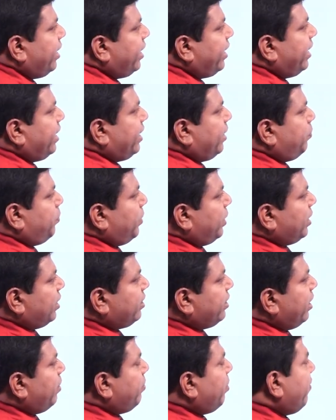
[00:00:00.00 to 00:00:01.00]
He repeated
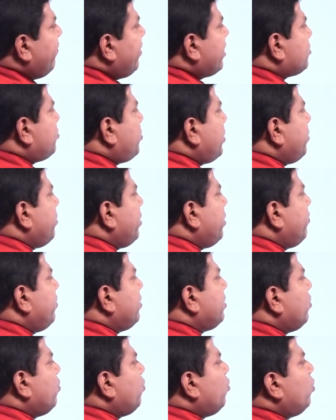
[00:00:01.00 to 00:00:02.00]
the above experiment with
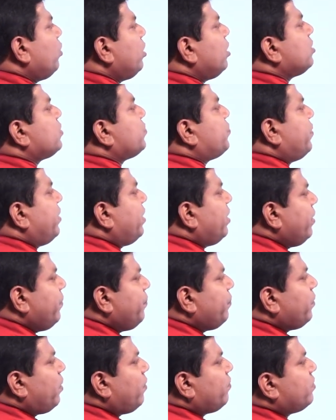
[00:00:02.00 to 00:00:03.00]
a wooden sphere
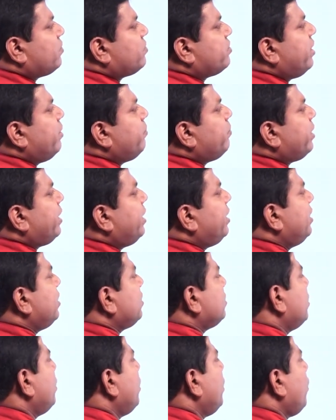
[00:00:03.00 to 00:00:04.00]
of the same
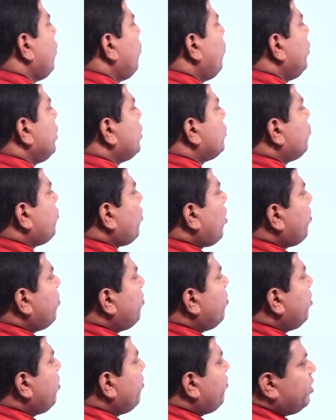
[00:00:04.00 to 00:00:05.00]
radius. Which
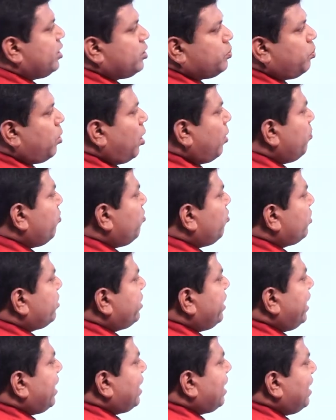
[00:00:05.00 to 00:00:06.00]
bob would
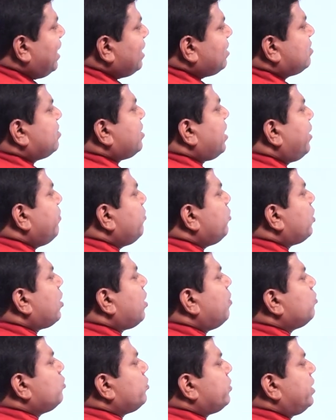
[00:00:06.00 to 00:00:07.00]
take less time to
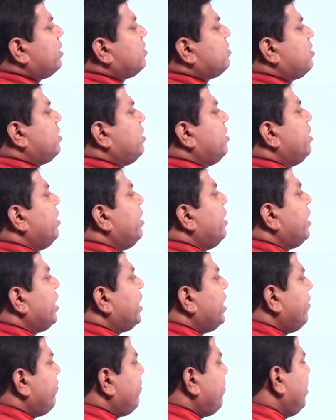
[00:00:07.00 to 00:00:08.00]
come to rest?
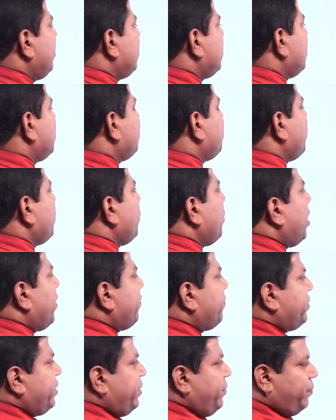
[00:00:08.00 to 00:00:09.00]
Give reasons for your
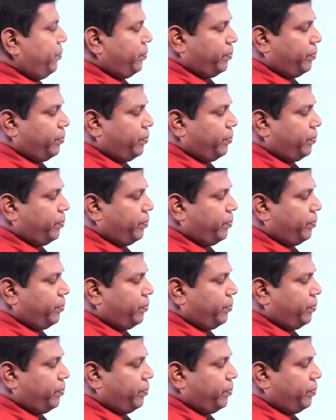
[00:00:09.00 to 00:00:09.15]
answer.